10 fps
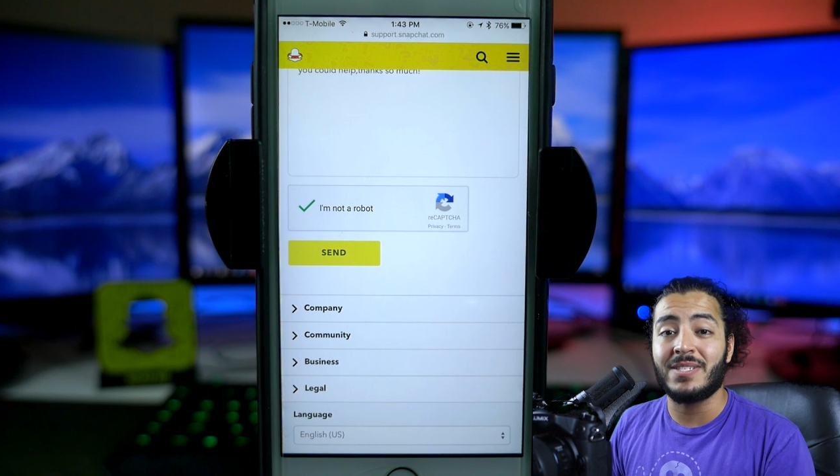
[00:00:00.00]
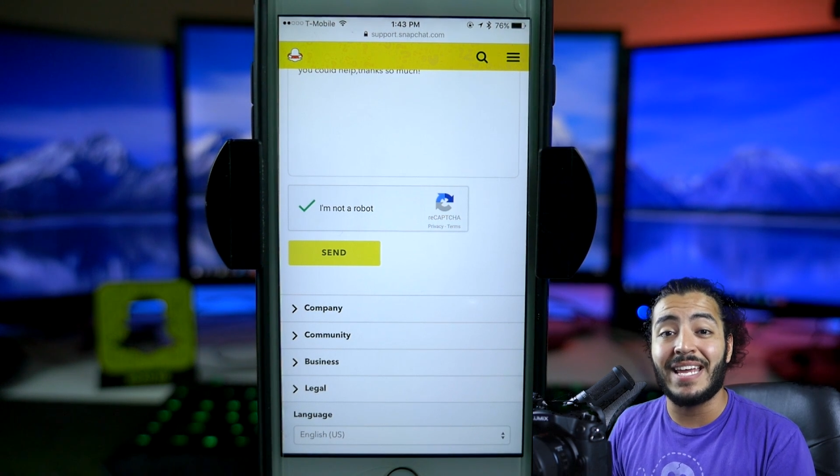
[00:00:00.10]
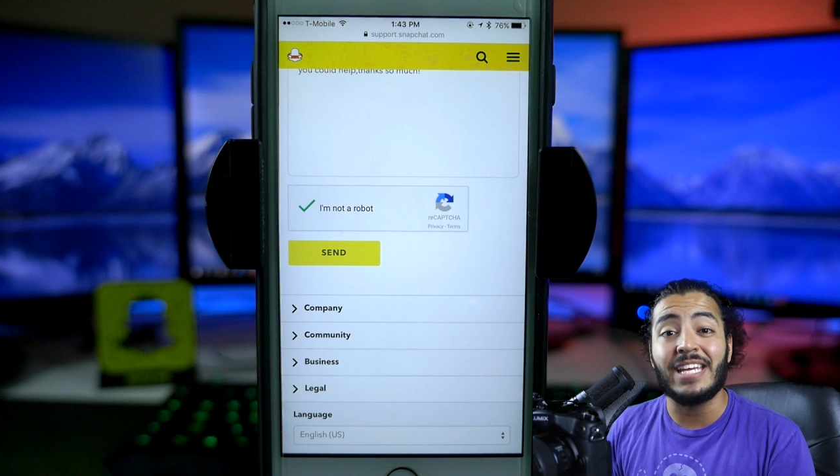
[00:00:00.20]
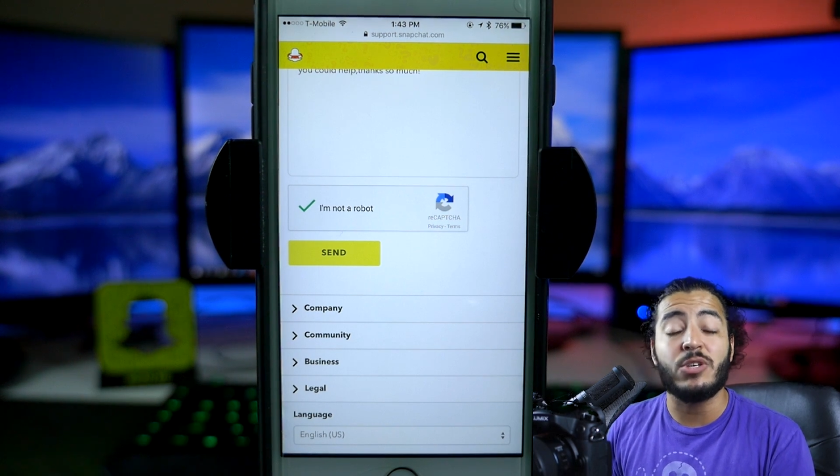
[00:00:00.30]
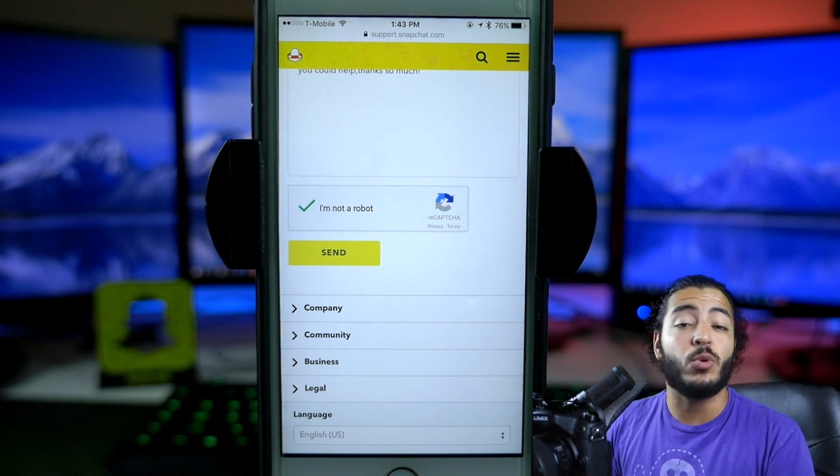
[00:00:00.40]

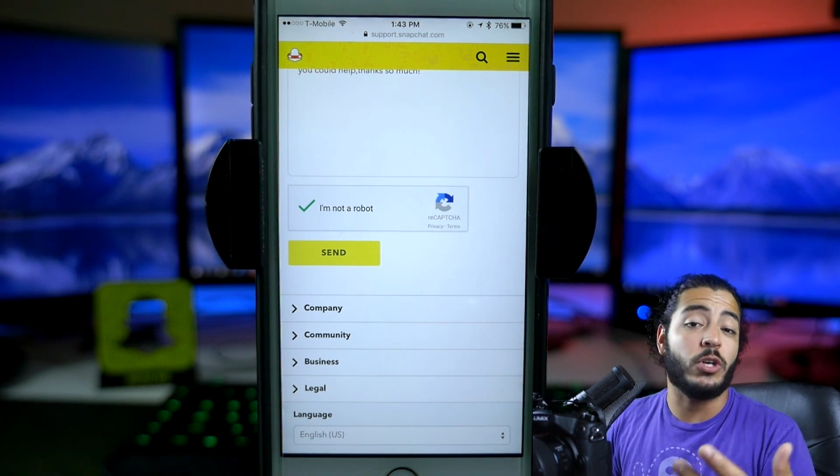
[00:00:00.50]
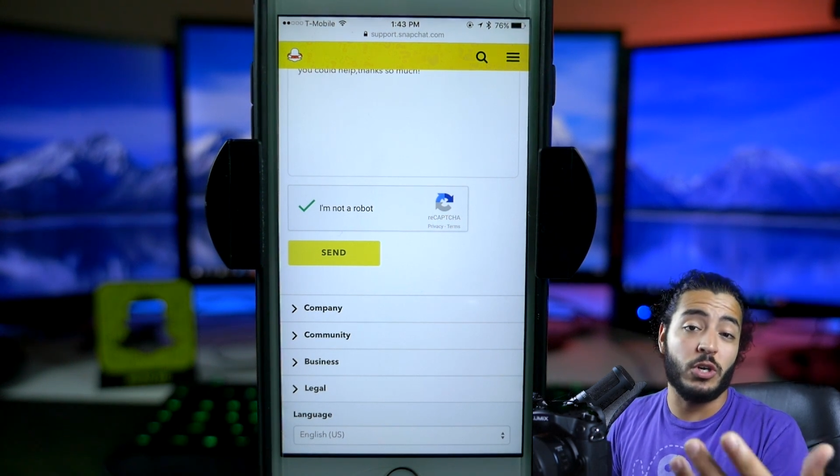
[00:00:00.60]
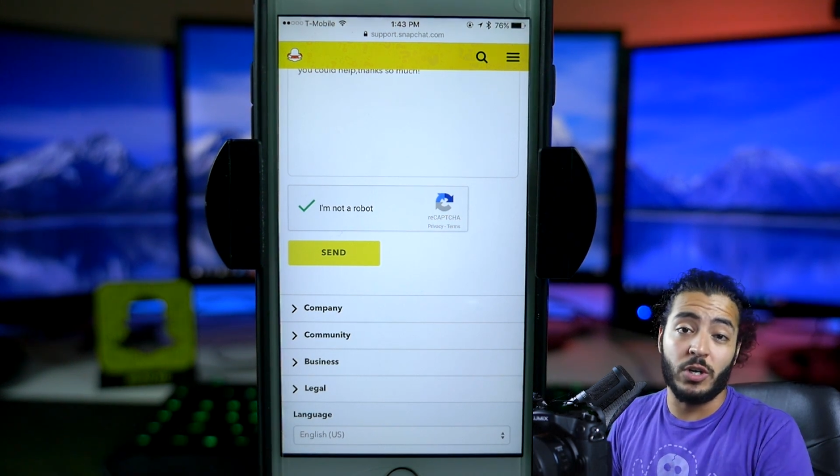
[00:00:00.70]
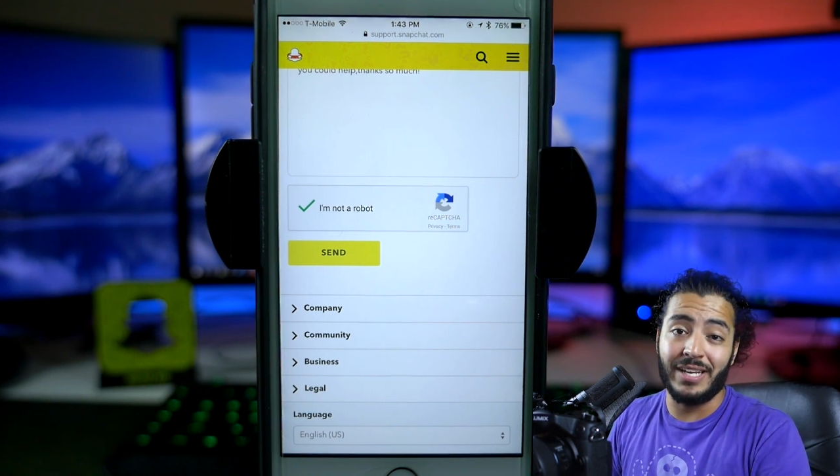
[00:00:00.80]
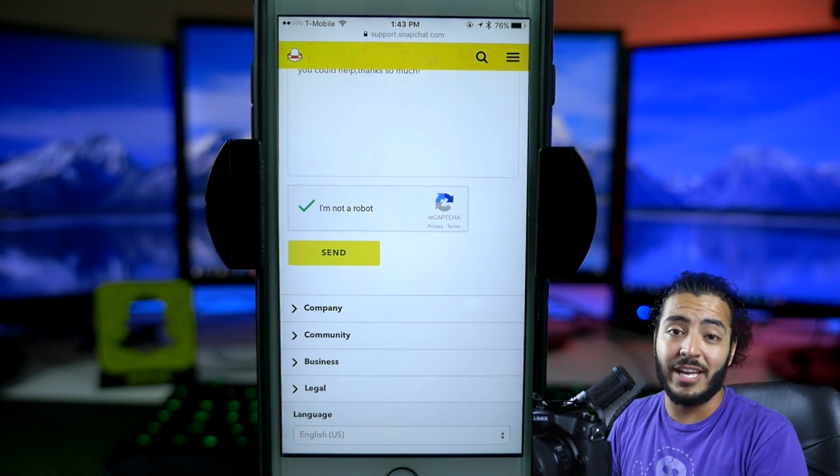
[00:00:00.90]
saying you're
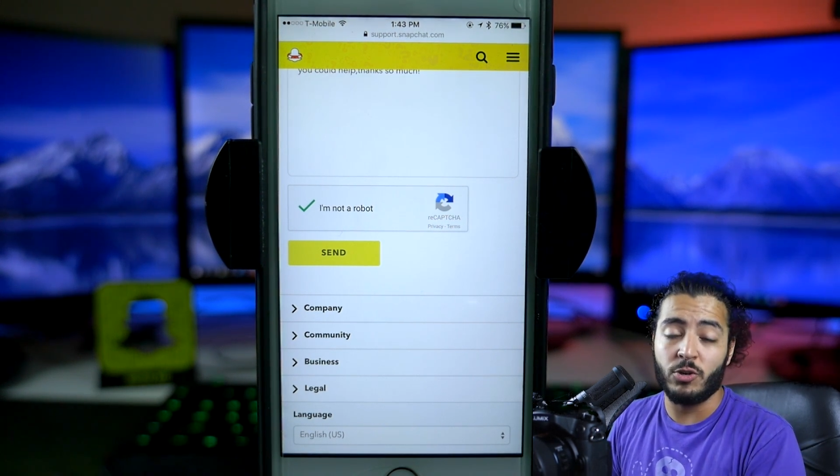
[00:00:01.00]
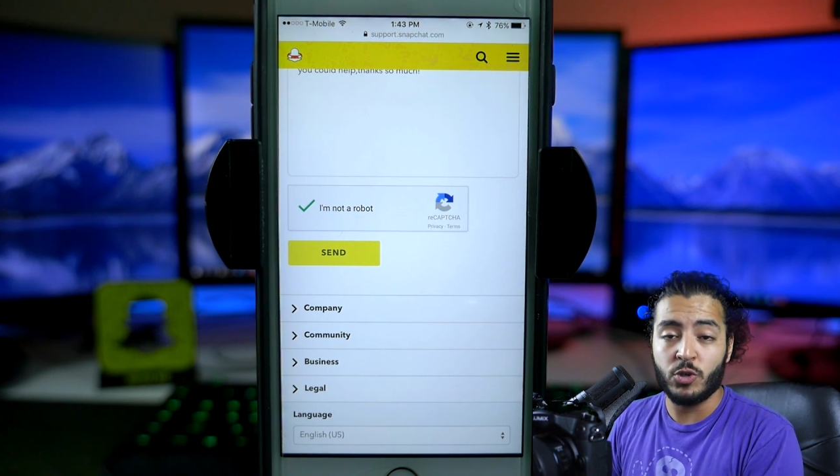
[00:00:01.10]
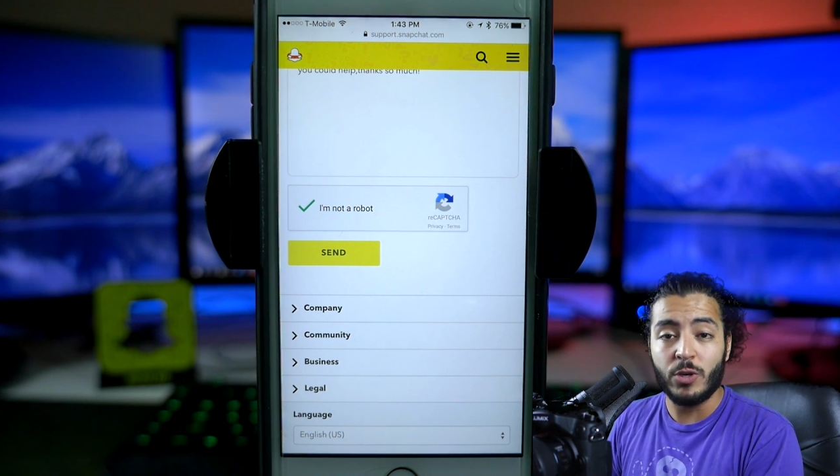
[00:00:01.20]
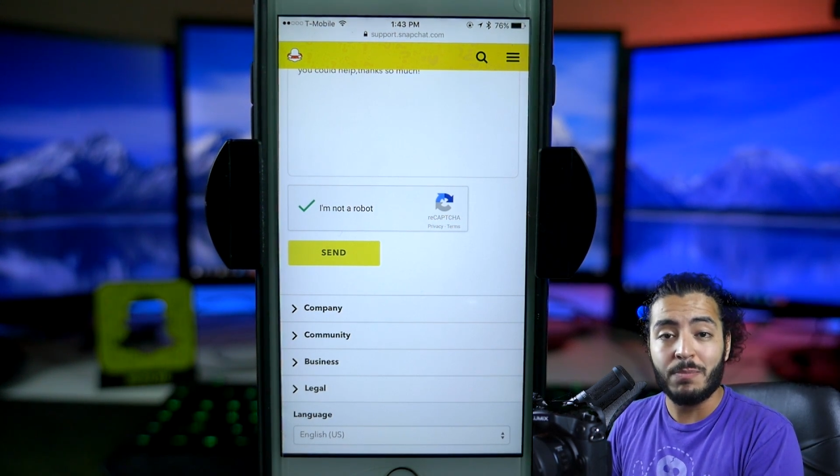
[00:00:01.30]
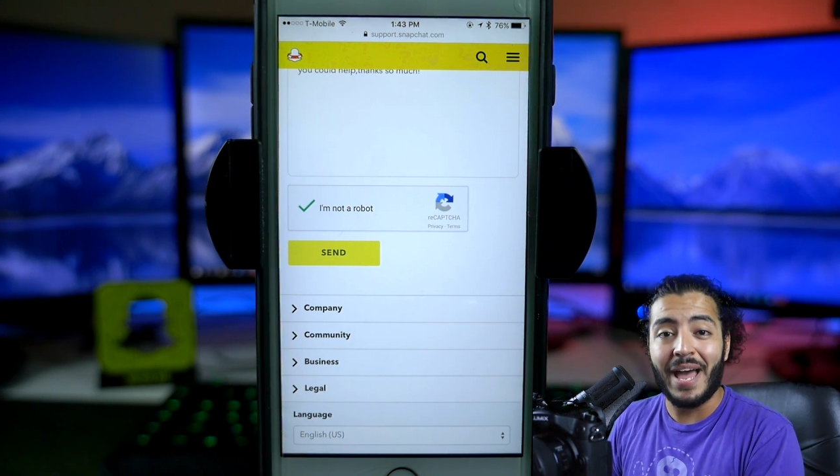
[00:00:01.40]
going to get your
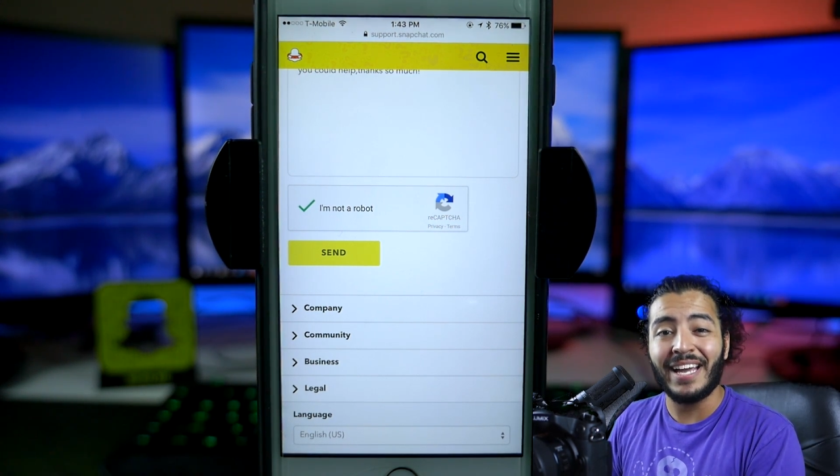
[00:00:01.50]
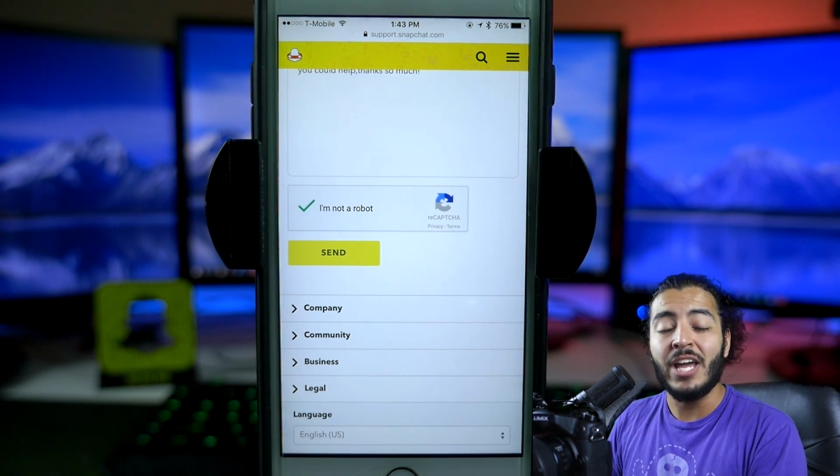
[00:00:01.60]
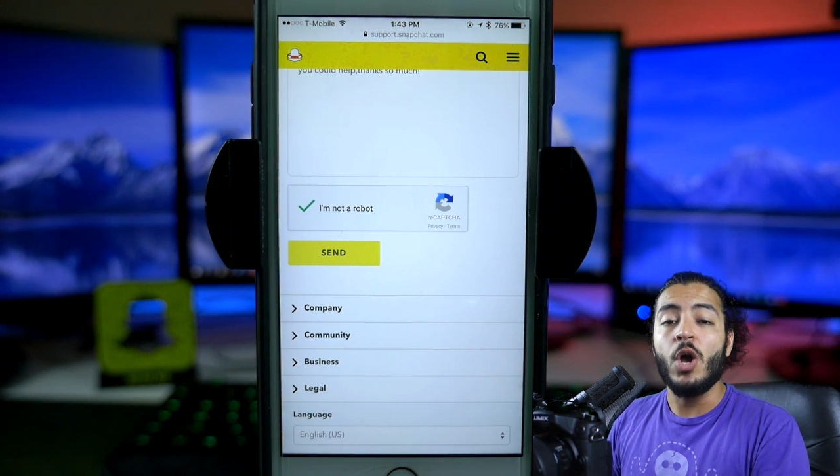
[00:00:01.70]
streak back